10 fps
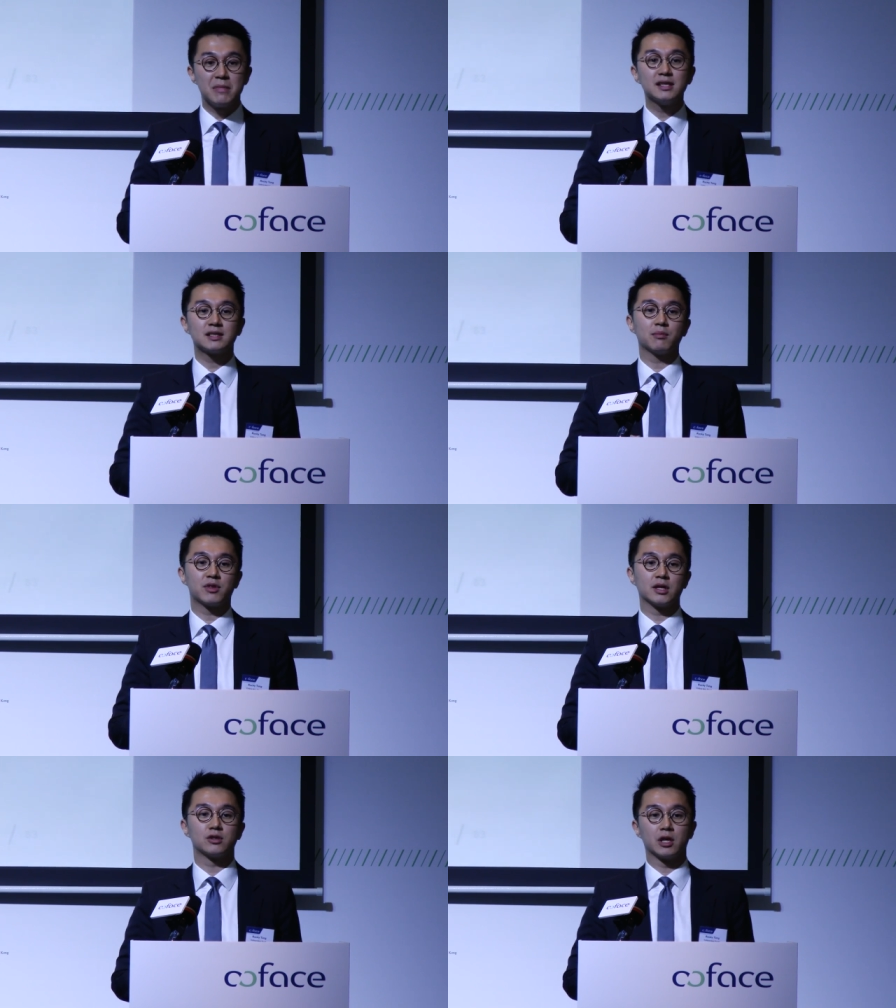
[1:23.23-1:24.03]
means
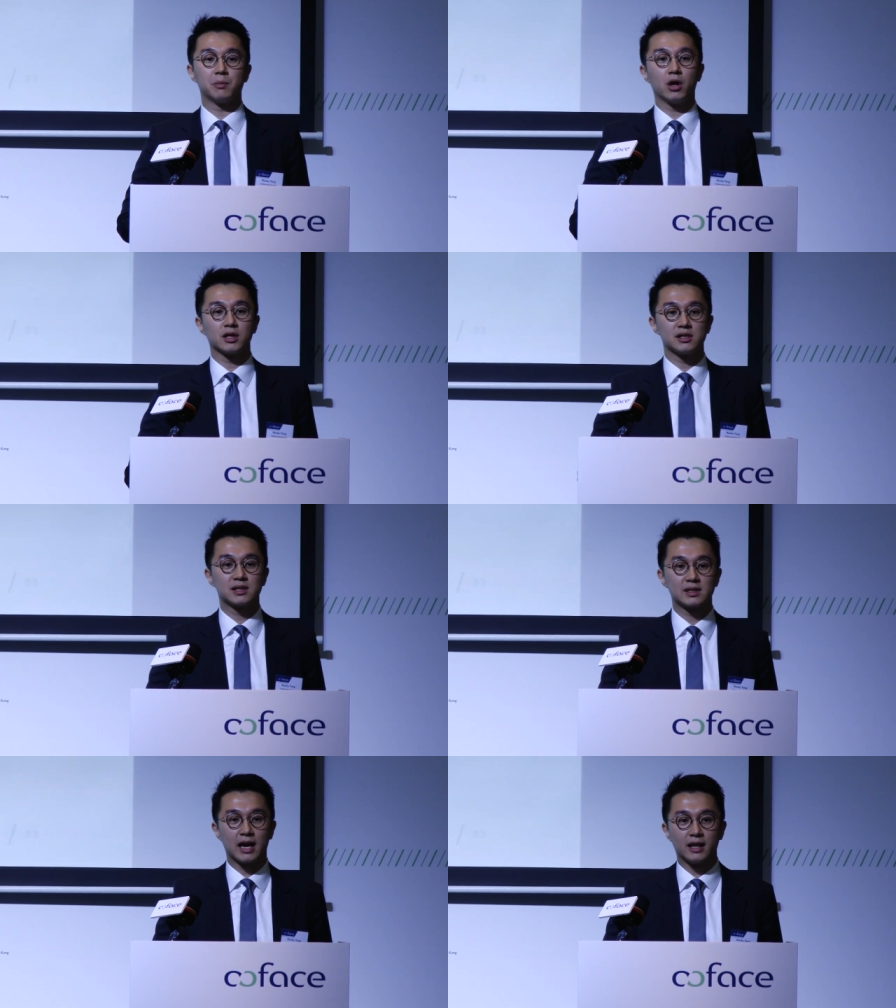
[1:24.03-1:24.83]
something to the policy
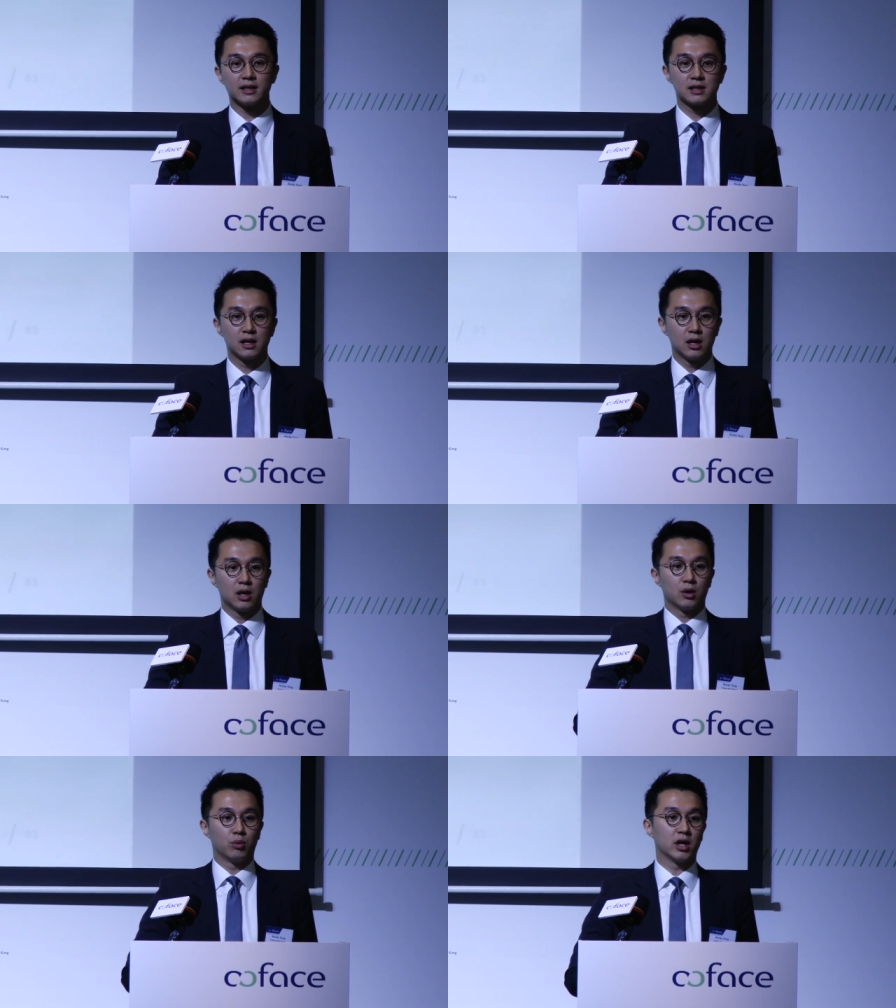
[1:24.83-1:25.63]
stance.
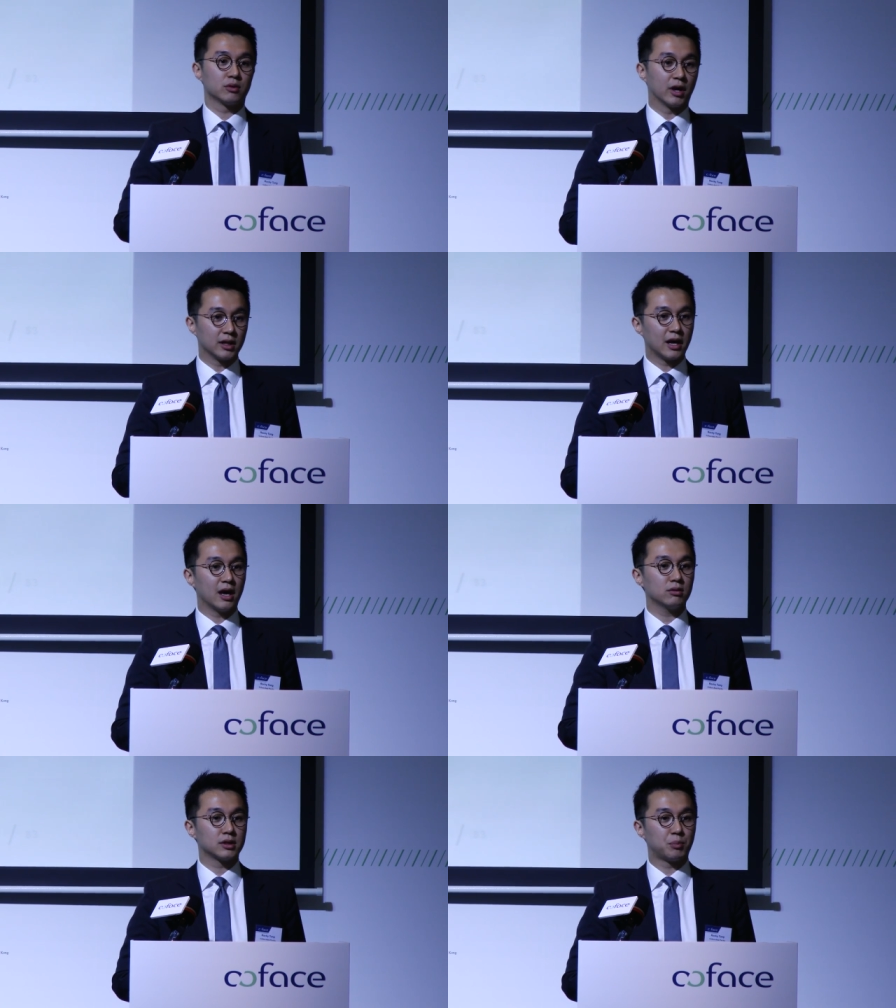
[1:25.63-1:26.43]
What, right
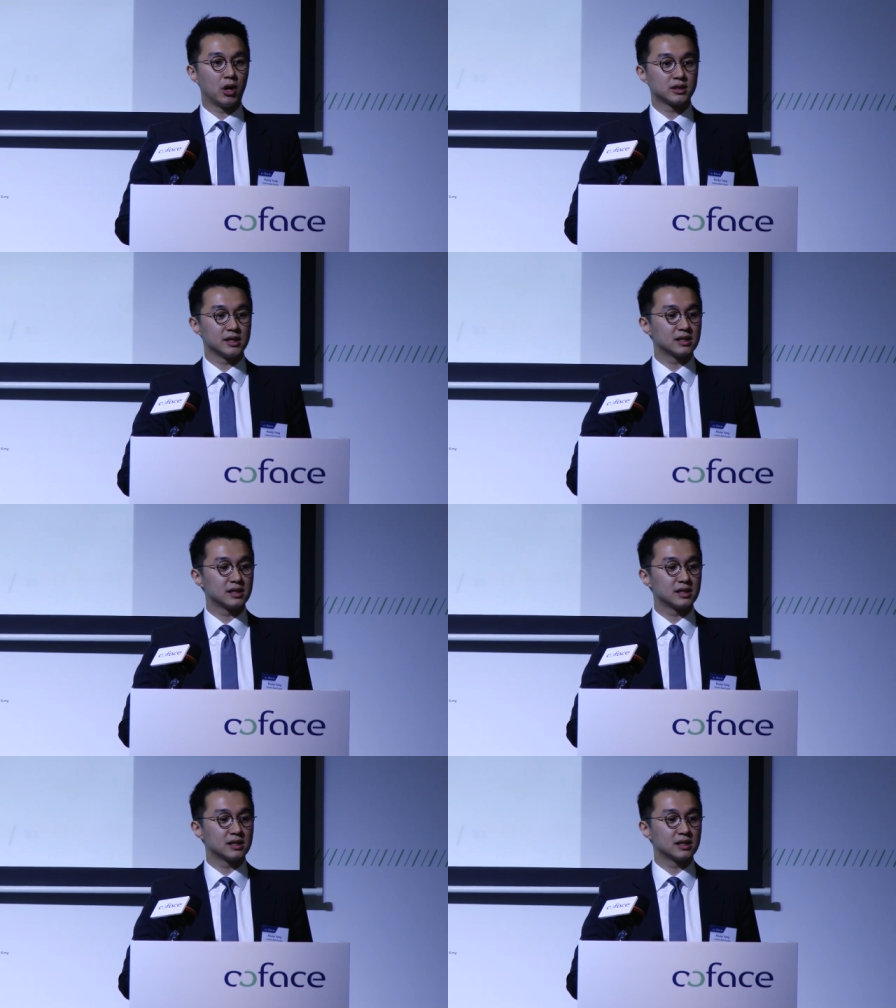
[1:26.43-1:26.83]
now, the policy